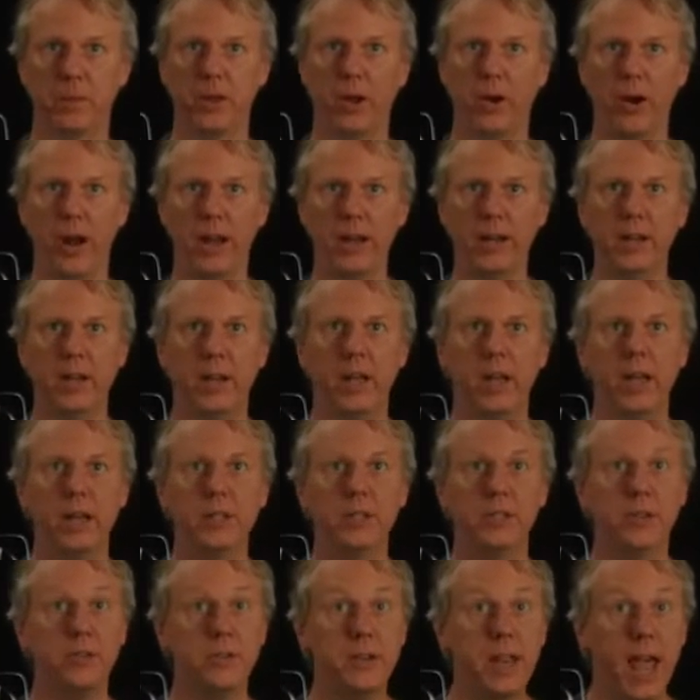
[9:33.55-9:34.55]
All right,
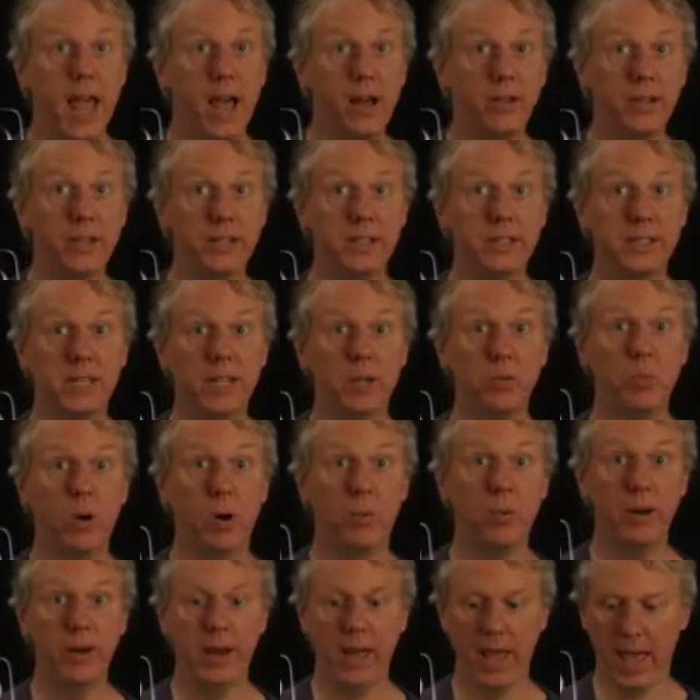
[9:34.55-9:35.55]
so now let's see
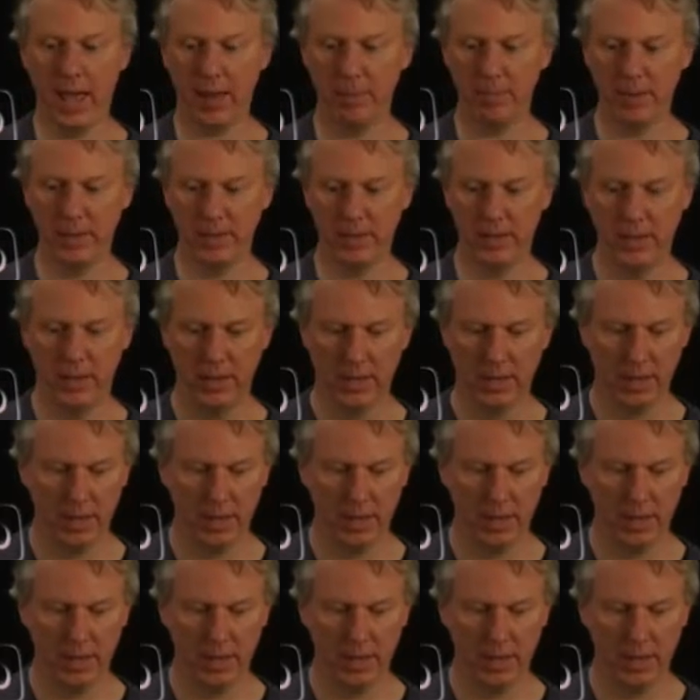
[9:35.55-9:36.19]
what would happen